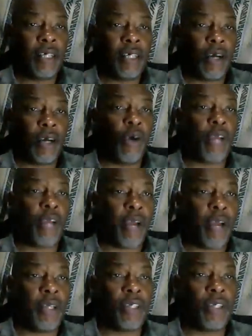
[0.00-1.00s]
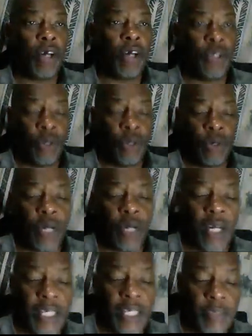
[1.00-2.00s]
areas also
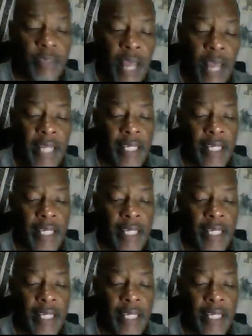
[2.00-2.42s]
expanding,